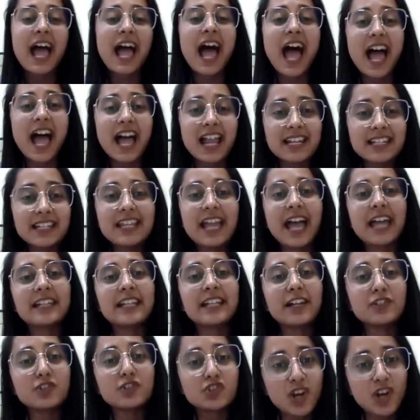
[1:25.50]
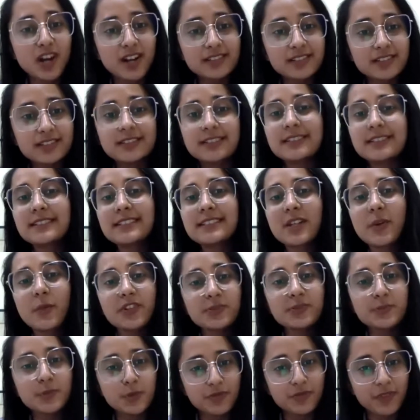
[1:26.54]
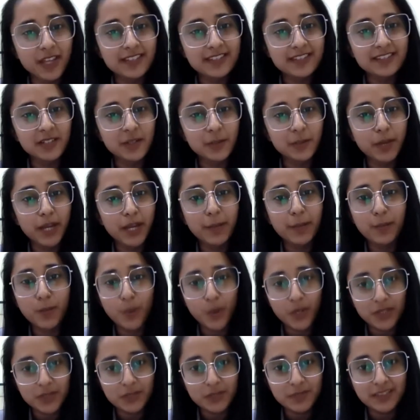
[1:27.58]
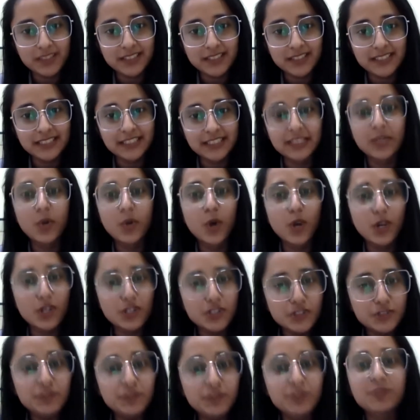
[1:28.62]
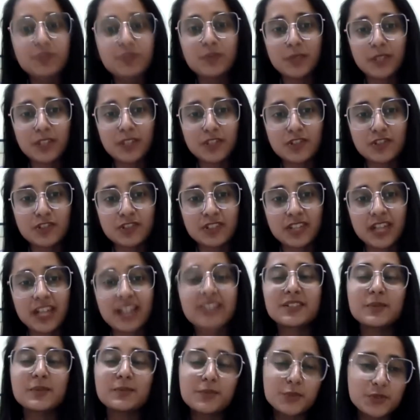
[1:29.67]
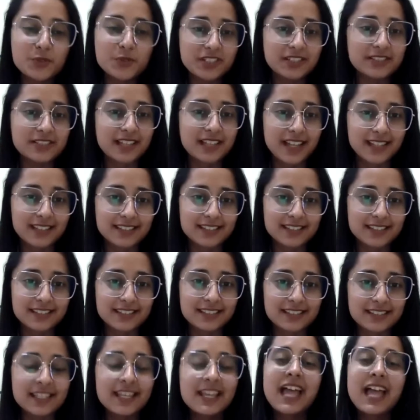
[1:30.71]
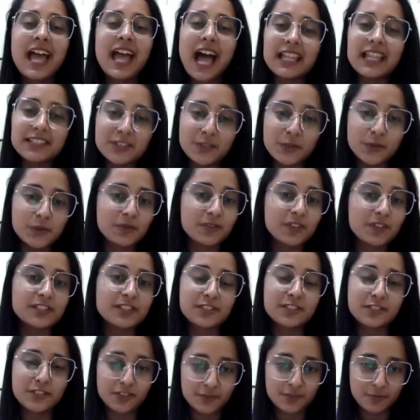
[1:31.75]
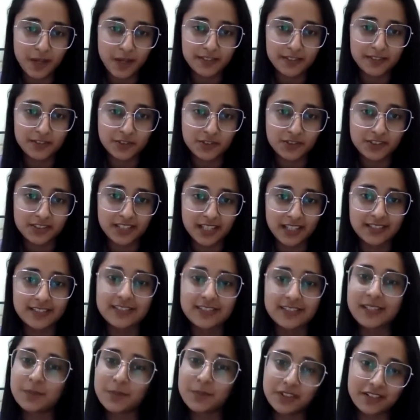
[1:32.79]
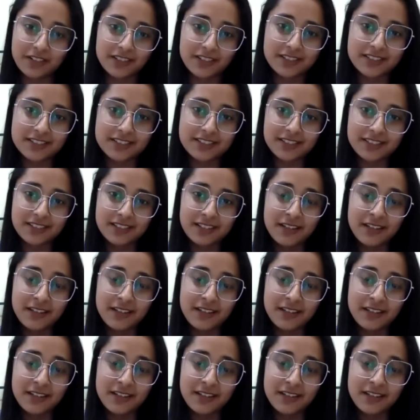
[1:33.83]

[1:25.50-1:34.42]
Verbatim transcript: and an Adjunct Distinguished Professor by appointment in the College of Information and Computer Sciences at the University of Massachusetts Amherst.